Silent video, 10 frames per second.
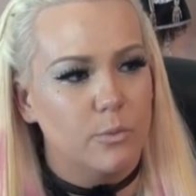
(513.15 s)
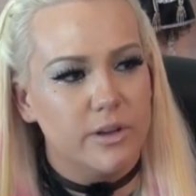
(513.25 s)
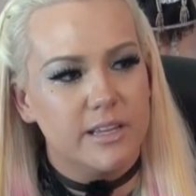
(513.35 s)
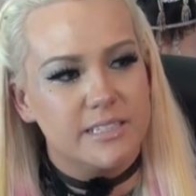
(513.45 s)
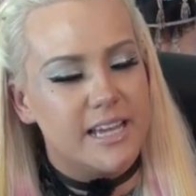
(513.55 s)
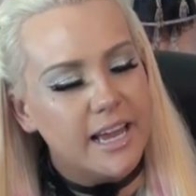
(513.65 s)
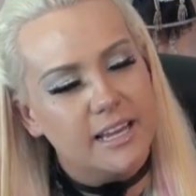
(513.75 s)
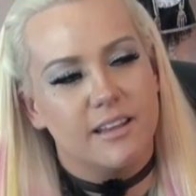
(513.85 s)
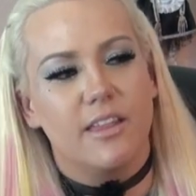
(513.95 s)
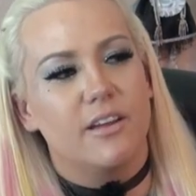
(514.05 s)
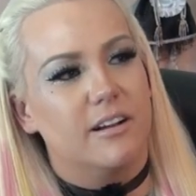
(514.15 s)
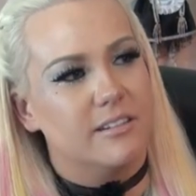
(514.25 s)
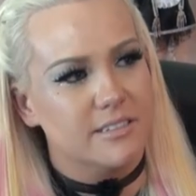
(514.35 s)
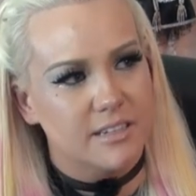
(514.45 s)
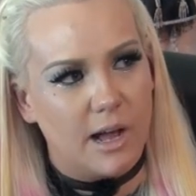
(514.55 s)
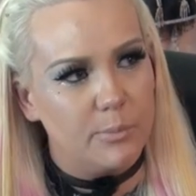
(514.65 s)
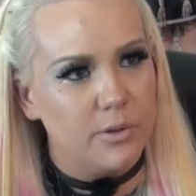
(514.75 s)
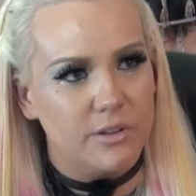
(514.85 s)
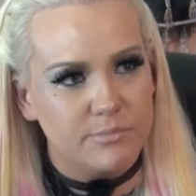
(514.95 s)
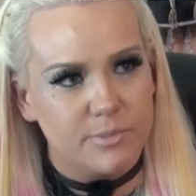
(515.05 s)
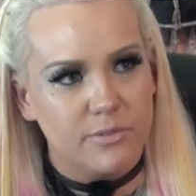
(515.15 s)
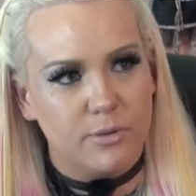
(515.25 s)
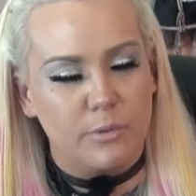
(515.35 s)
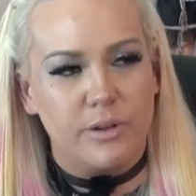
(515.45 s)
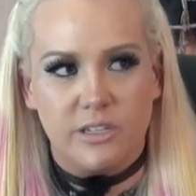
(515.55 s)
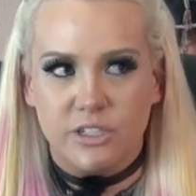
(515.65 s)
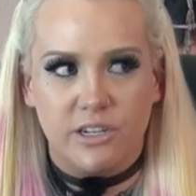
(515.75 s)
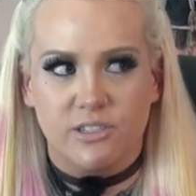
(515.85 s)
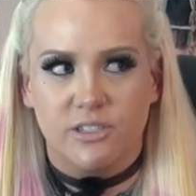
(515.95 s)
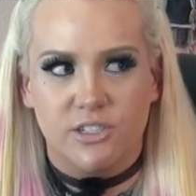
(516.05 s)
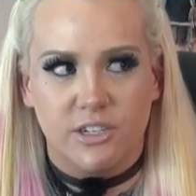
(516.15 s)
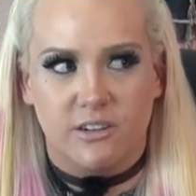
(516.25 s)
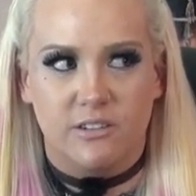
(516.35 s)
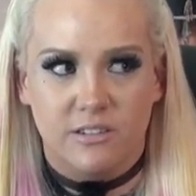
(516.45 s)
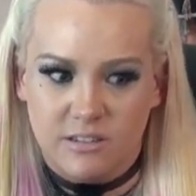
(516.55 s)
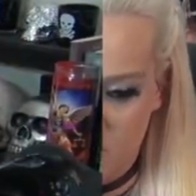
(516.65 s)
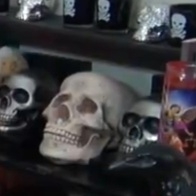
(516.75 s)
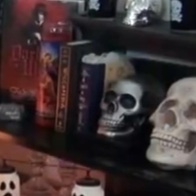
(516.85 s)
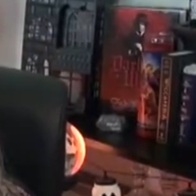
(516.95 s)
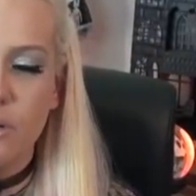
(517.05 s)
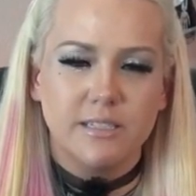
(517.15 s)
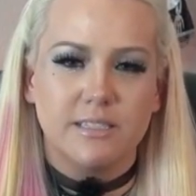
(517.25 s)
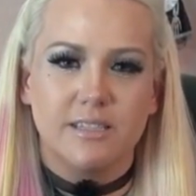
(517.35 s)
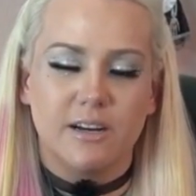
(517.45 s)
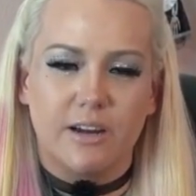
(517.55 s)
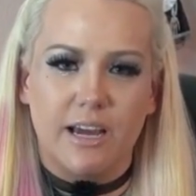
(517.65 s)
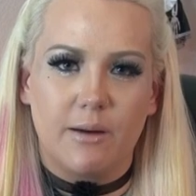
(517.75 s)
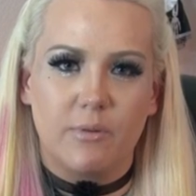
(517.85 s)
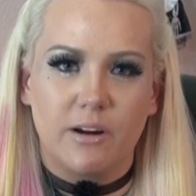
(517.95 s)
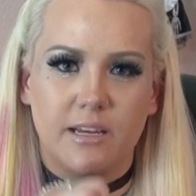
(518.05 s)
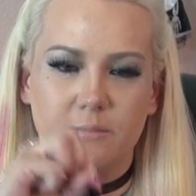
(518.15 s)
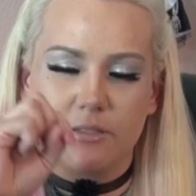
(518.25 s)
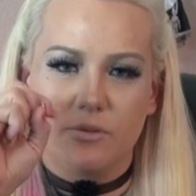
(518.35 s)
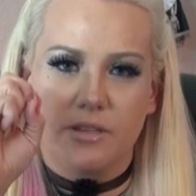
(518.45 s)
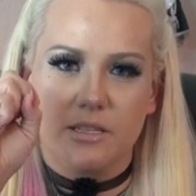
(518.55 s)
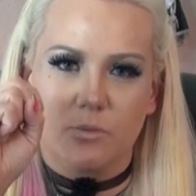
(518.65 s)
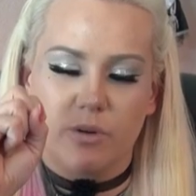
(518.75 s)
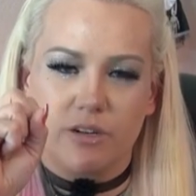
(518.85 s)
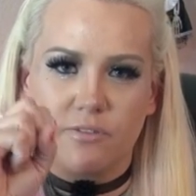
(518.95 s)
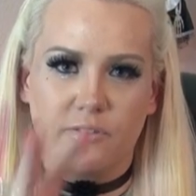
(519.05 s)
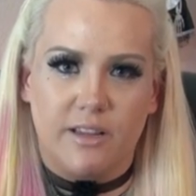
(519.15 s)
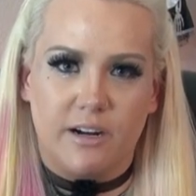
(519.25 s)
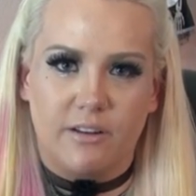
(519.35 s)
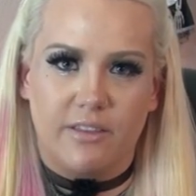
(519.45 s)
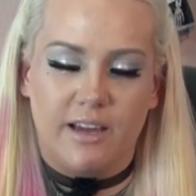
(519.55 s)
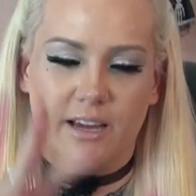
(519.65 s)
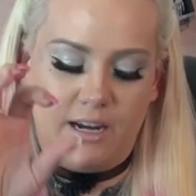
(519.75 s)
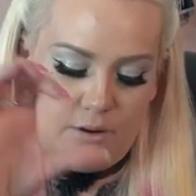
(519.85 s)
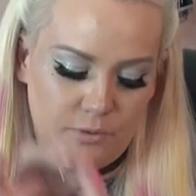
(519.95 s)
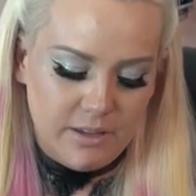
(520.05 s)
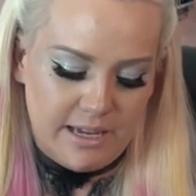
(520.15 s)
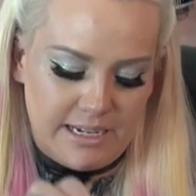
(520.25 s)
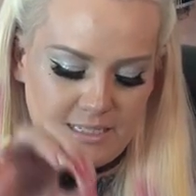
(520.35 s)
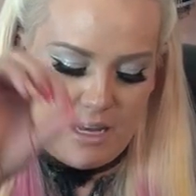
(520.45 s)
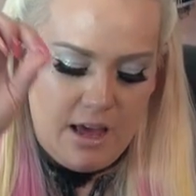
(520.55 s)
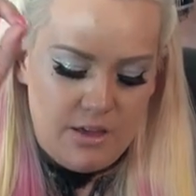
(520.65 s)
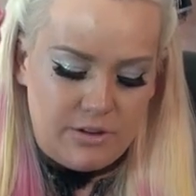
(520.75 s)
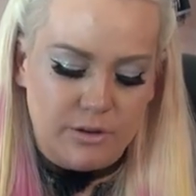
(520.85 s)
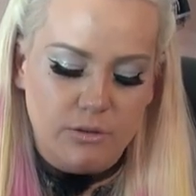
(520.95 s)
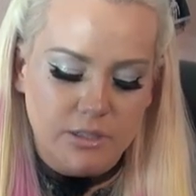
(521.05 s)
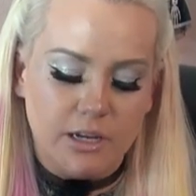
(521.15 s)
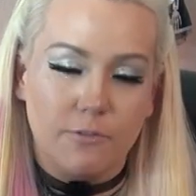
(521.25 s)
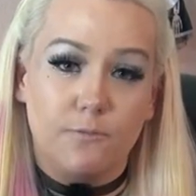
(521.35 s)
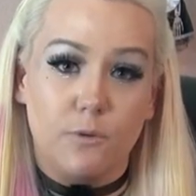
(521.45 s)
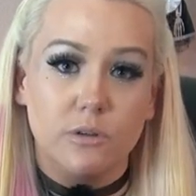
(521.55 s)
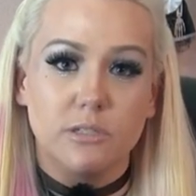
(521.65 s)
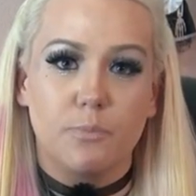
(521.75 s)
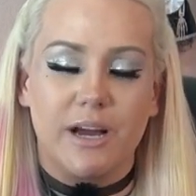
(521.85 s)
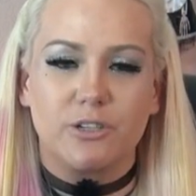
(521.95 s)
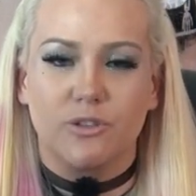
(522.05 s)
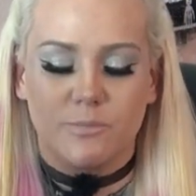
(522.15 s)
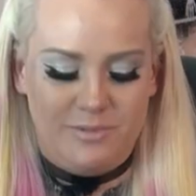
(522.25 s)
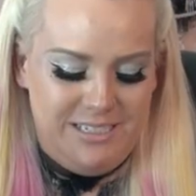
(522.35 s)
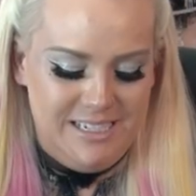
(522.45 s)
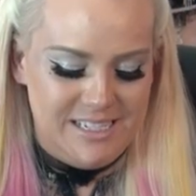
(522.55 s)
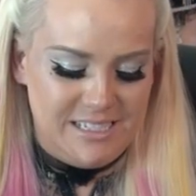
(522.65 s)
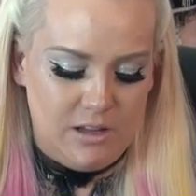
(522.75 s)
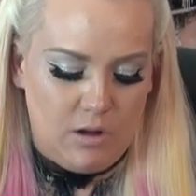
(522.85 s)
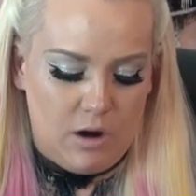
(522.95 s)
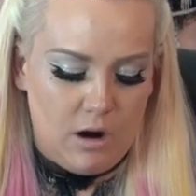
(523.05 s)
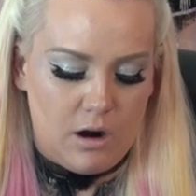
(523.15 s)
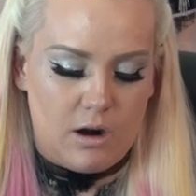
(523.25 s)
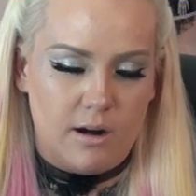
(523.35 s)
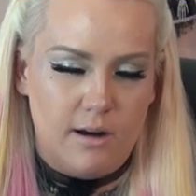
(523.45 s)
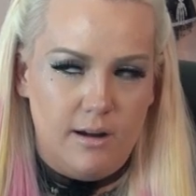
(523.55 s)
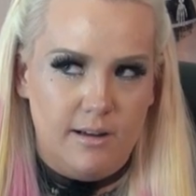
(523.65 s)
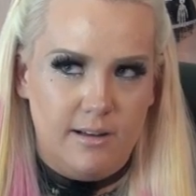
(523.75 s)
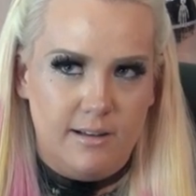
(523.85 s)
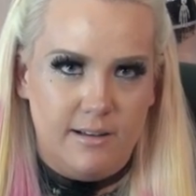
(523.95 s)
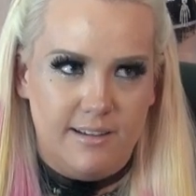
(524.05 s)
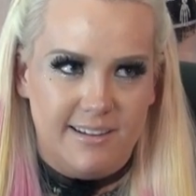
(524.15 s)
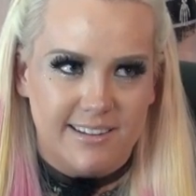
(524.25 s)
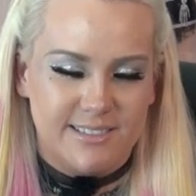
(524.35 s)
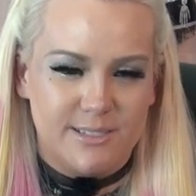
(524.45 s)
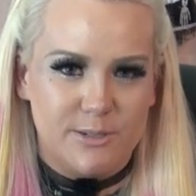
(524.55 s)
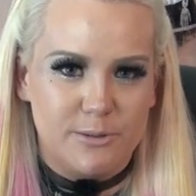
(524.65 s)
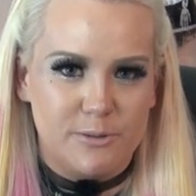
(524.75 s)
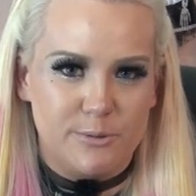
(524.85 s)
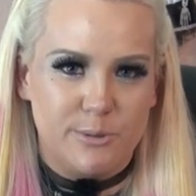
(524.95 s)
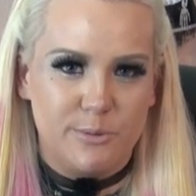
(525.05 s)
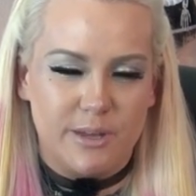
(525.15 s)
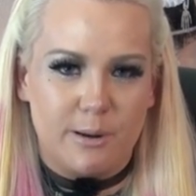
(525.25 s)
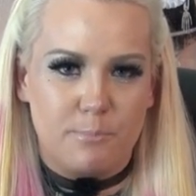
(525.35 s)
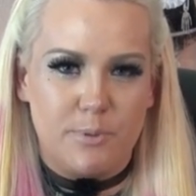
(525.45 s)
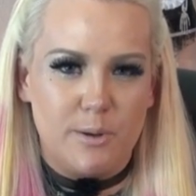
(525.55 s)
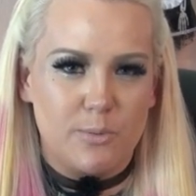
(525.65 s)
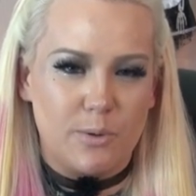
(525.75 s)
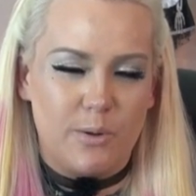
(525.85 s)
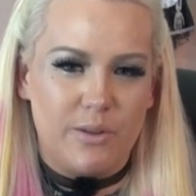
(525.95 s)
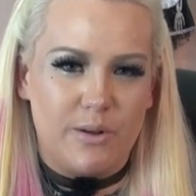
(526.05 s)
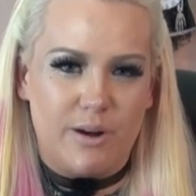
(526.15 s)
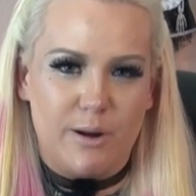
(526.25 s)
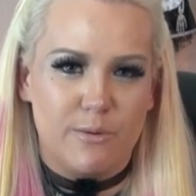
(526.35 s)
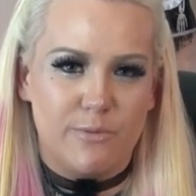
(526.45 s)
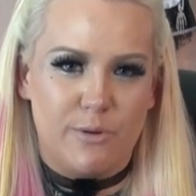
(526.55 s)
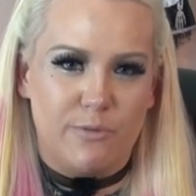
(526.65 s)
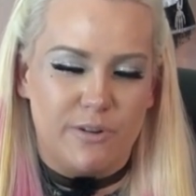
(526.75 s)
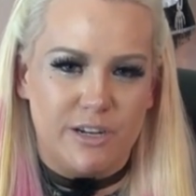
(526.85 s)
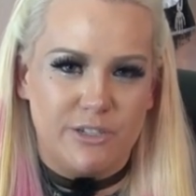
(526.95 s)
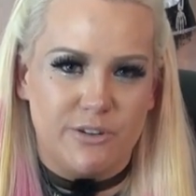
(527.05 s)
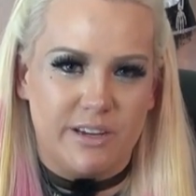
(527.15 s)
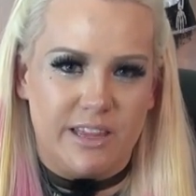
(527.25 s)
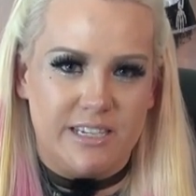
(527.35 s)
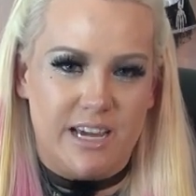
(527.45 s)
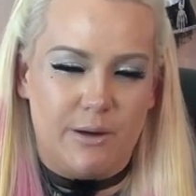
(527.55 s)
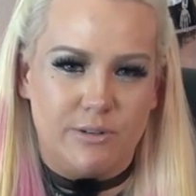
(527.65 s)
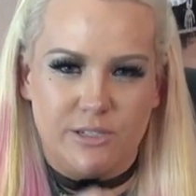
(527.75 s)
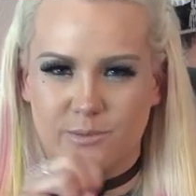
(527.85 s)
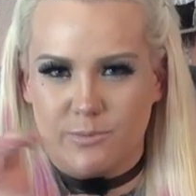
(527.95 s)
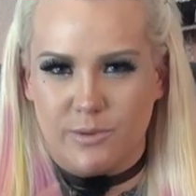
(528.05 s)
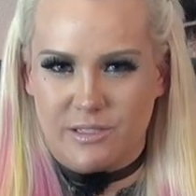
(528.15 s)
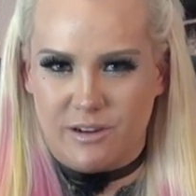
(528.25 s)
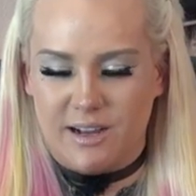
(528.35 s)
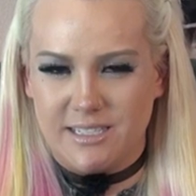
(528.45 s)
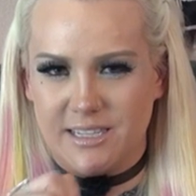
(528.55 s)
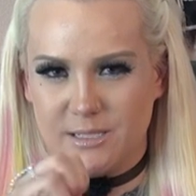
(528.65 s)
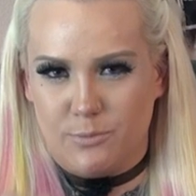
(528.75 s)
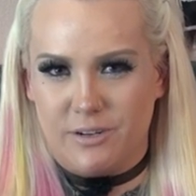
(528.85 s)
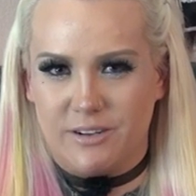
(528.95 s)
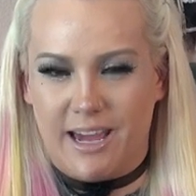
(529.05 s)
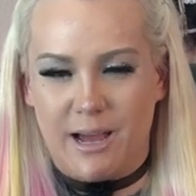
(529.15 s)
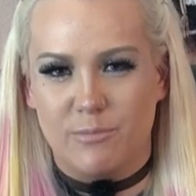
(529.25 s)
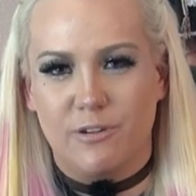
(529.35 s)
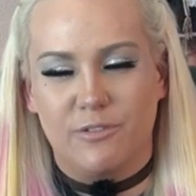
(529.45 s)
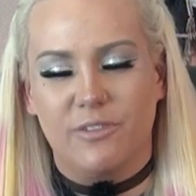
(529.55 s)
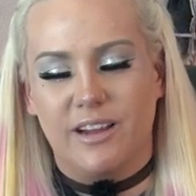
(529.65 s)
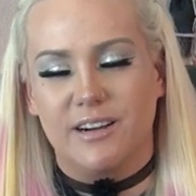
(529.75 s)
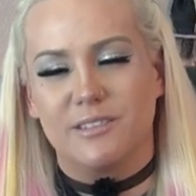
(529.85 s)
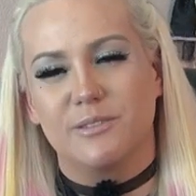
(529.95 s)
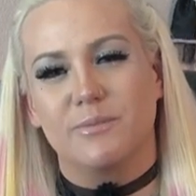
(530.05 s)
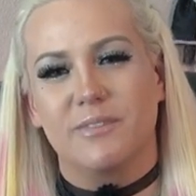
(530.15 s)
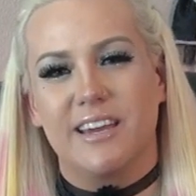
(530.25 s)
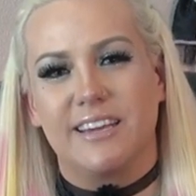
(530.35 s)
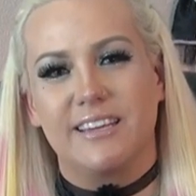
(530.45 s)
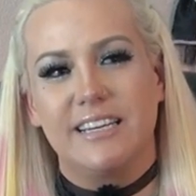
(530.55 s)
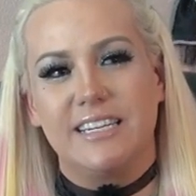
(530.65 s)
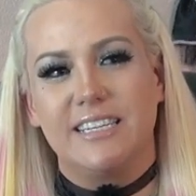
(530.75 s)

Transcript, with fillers: We can take another couple before we change the channel. So I noticed that their camera keeps doing this weird flare thing and I realize they're using a full spectrum DSLR to do their b-roll and their interview footage during the day which is what's causing this weird camera flare so i'm like